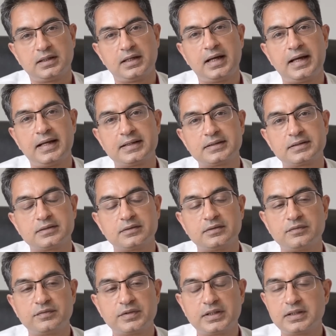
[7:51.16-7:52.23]
and
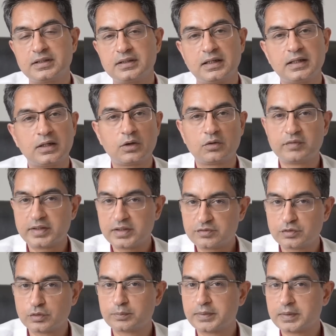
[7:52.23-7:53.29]
we allow very
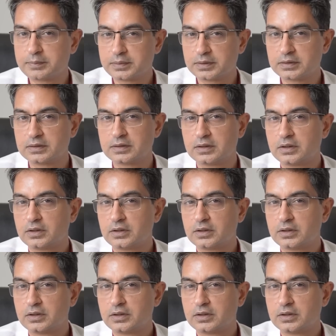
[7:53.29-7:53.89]
few people